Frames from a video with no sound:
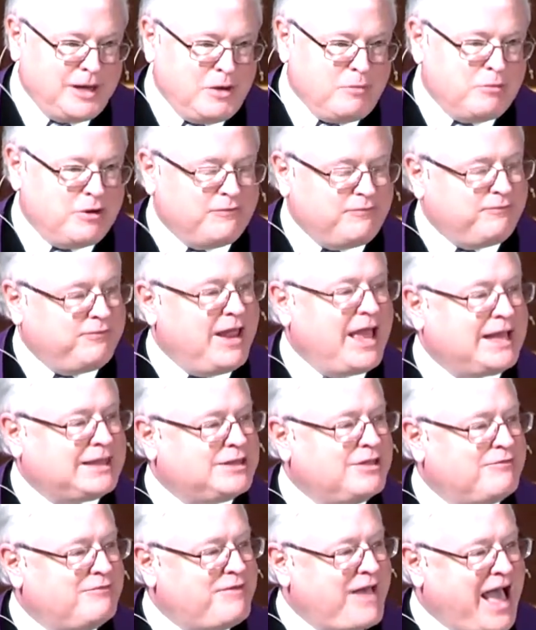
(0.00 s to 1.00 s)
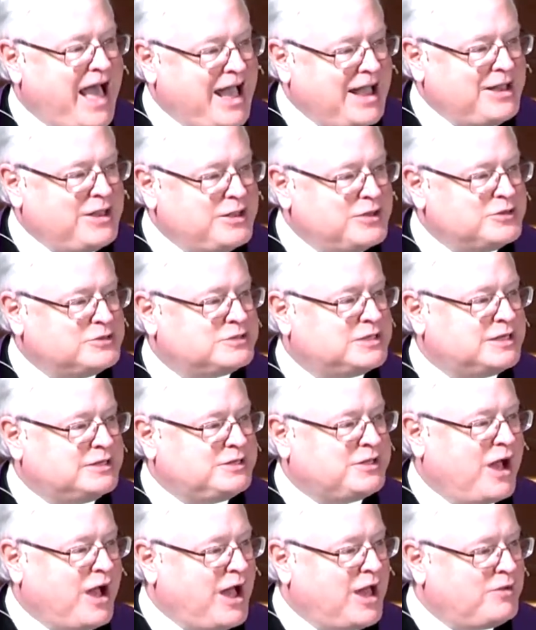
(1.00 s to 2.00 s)
reflect the values
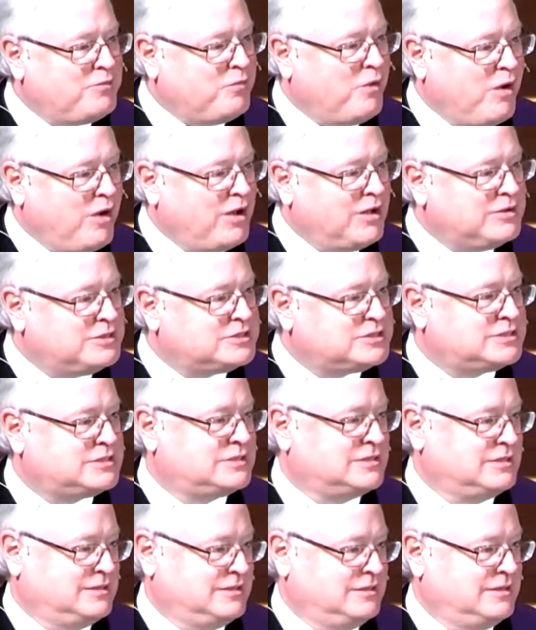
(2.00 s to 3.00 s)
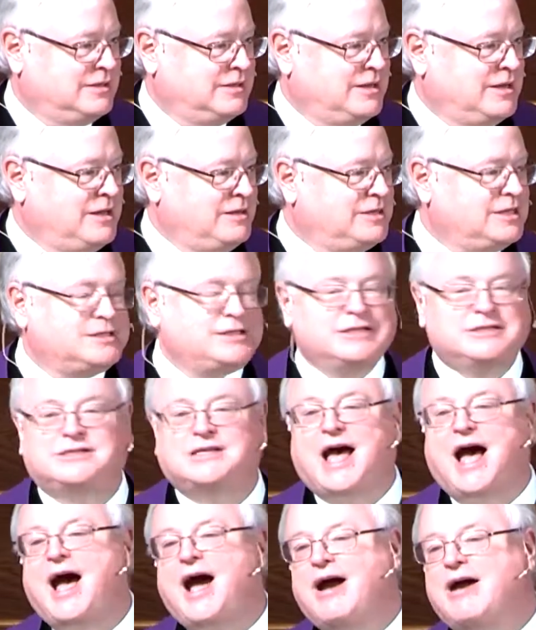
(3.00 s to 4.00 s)
that God wants the
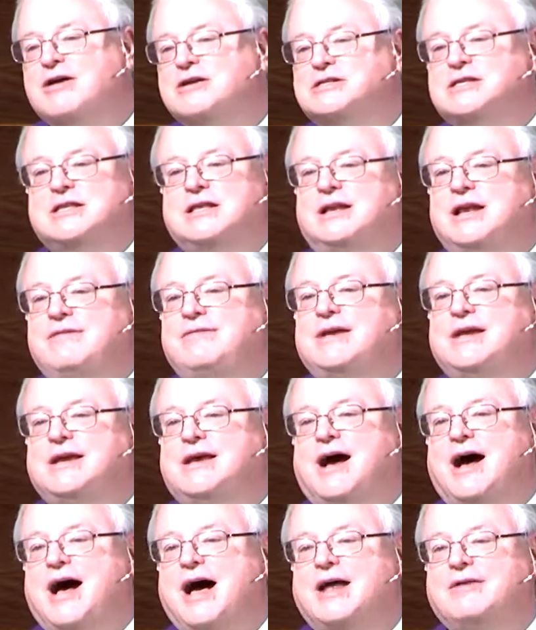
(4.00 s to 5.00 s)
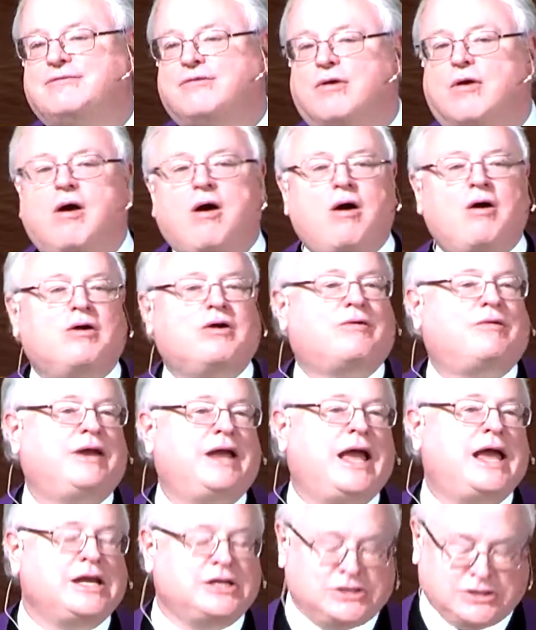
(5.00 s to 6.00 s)
desires of the living God for all
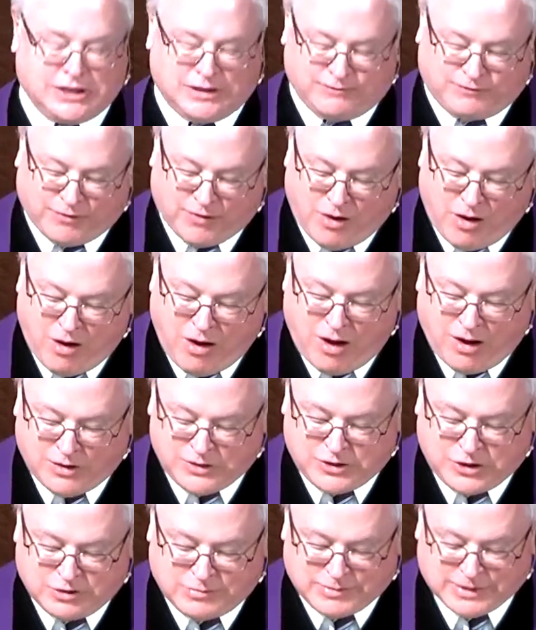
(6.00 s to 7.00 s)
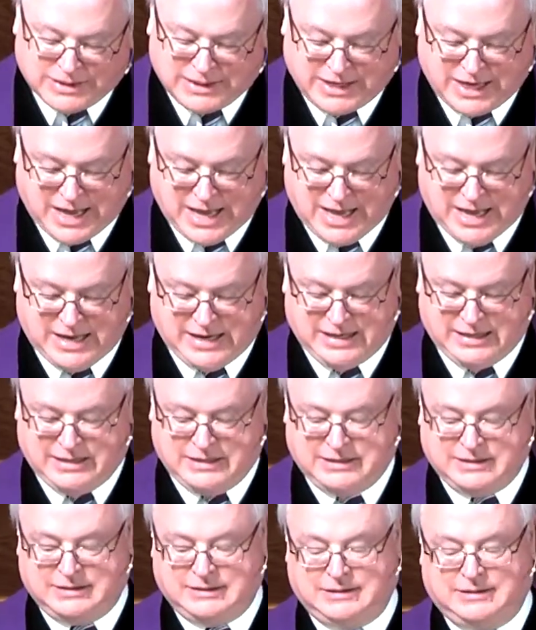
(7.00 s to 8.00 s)
creation, for all
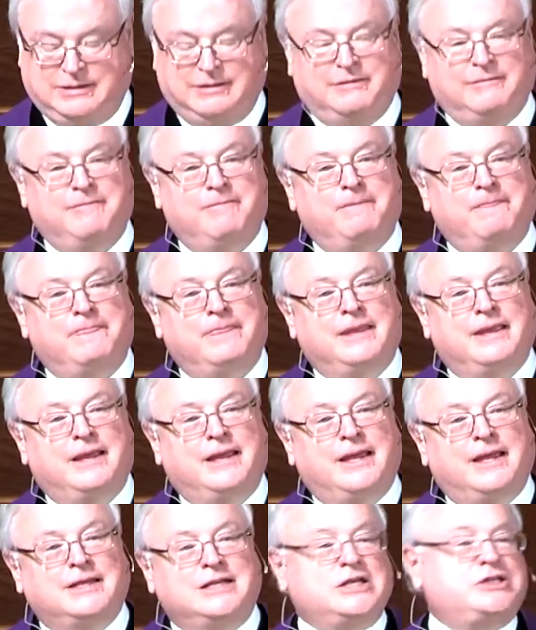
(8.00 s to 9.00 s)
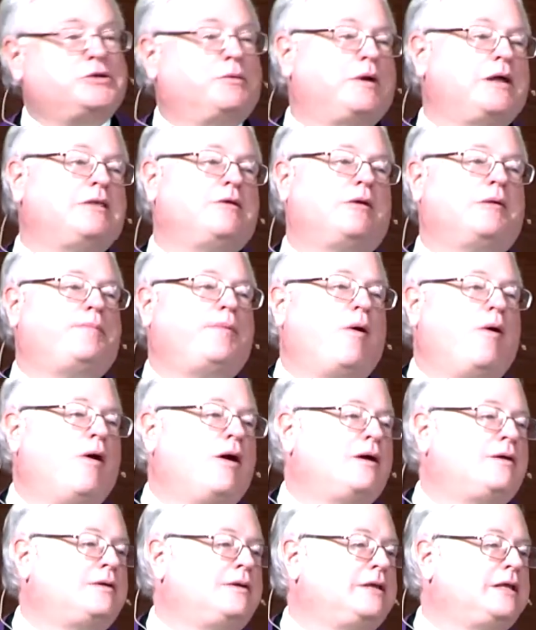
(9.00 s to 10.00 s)
humankind. Did you read the
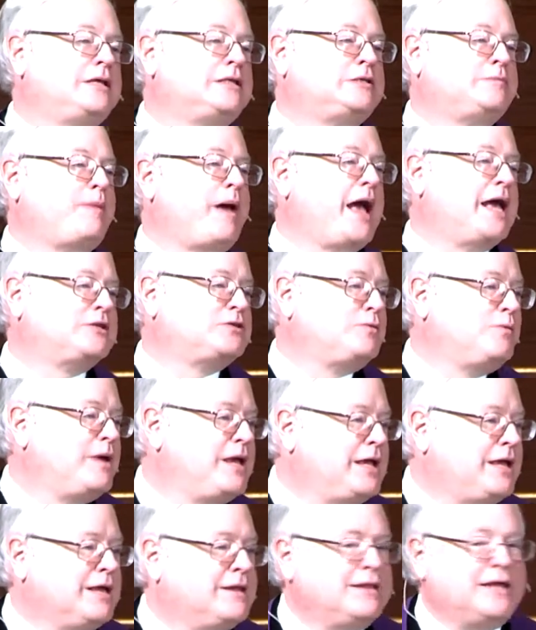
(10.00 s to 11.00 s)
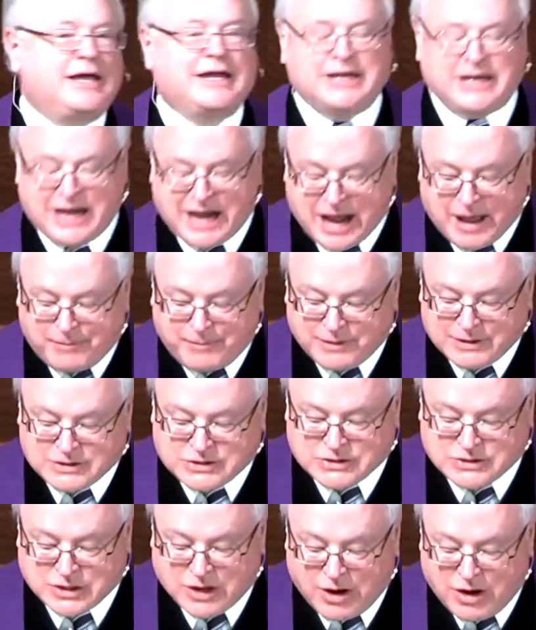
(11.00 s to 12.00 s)
report this past week in the Indianapolis
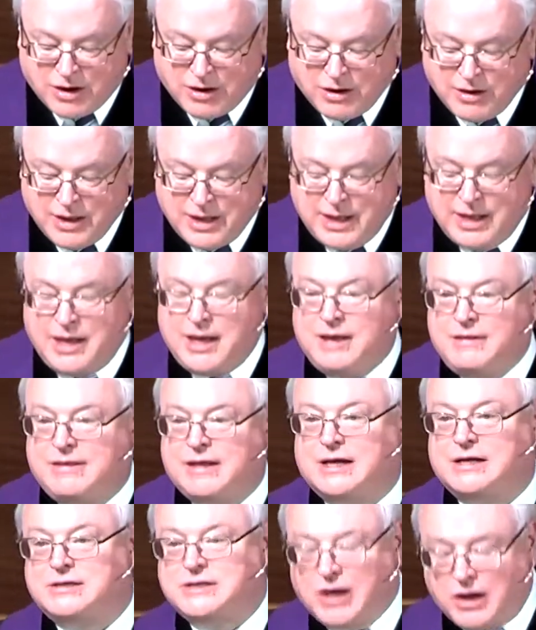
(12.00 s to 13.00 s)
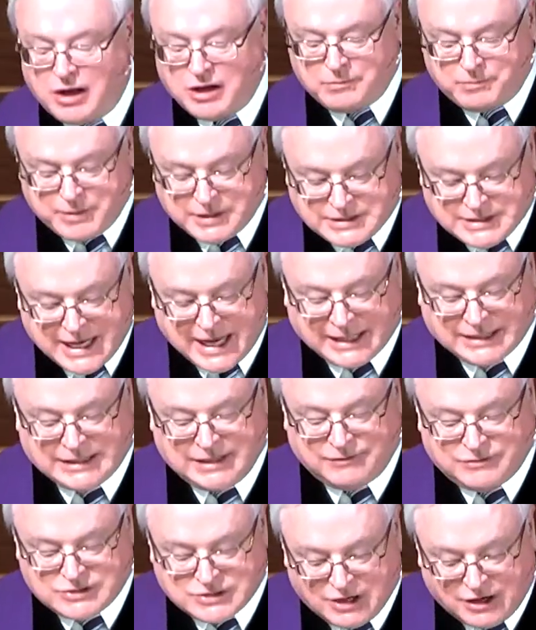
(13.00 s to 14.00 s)
Star that Adult
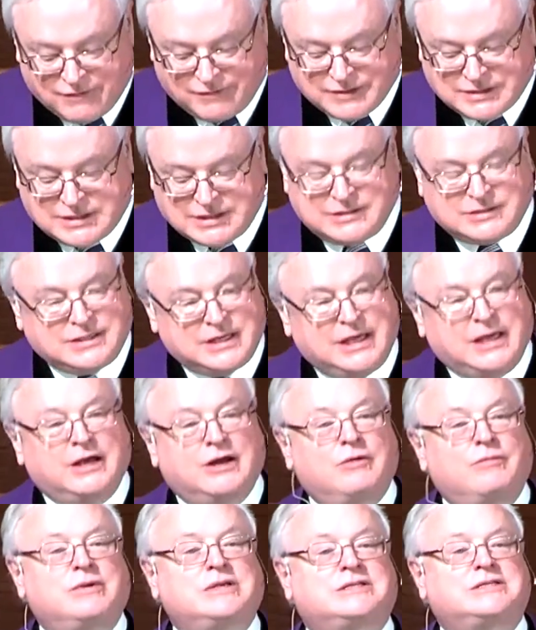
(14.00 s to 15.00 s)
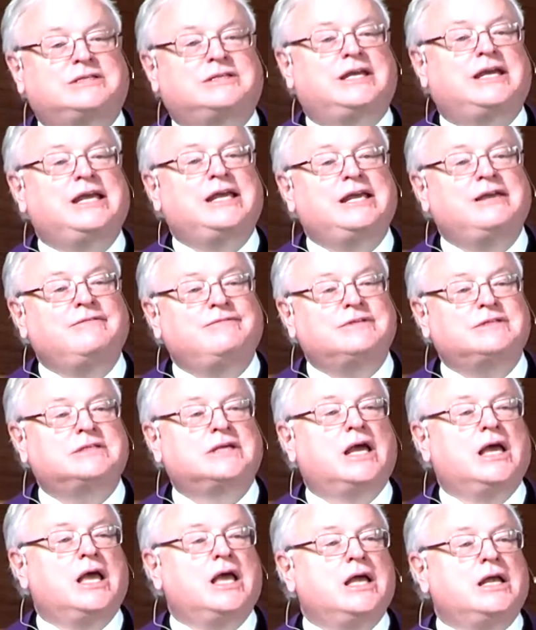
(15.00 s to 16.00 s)
Protective Services here
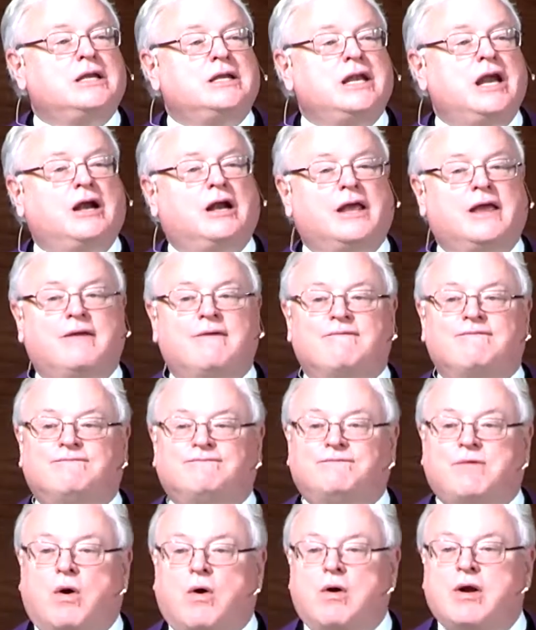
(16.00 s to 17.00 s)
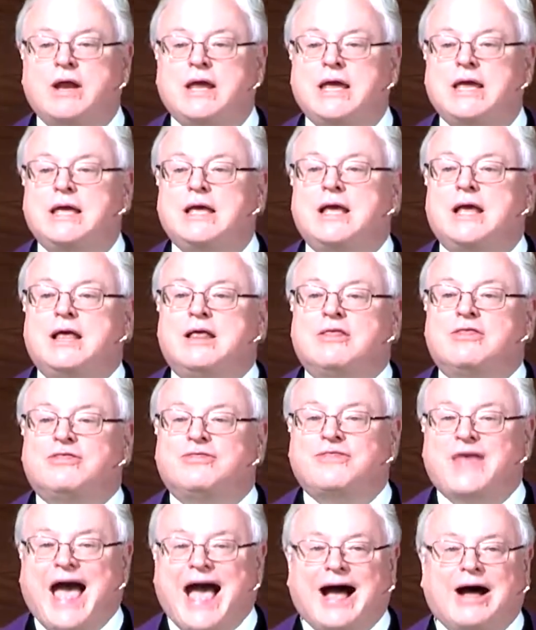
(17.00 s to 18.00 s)
receives nearly
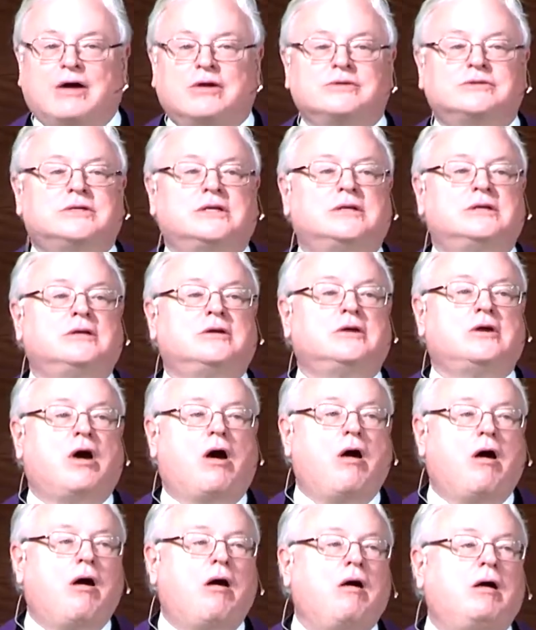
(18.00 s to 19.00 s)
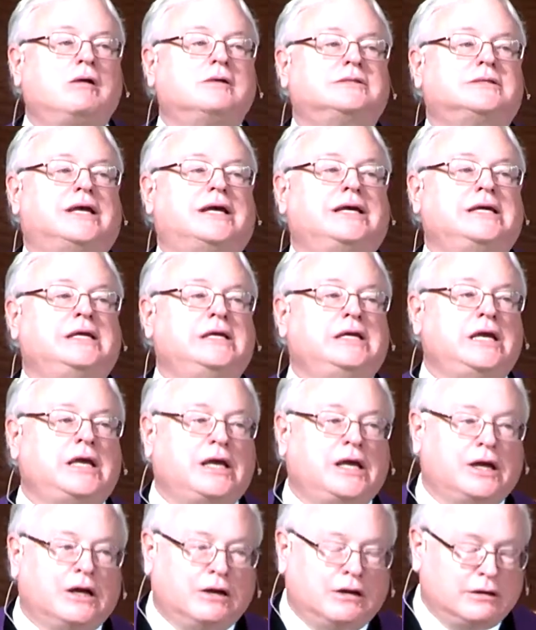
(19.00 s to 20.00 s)
40,000 calls a
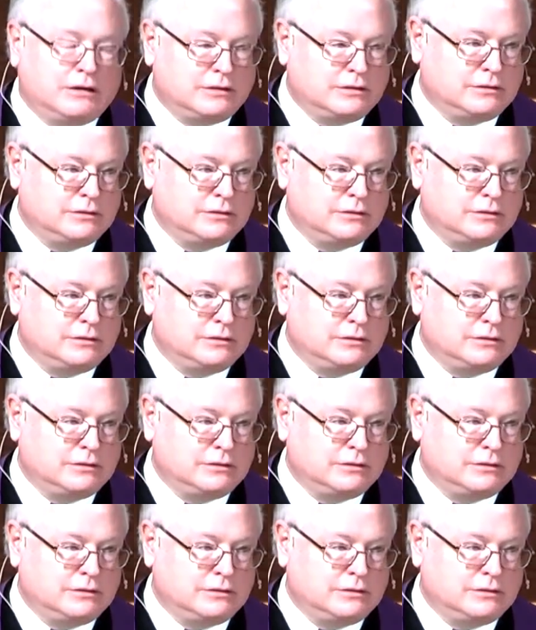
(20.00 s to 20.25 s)
year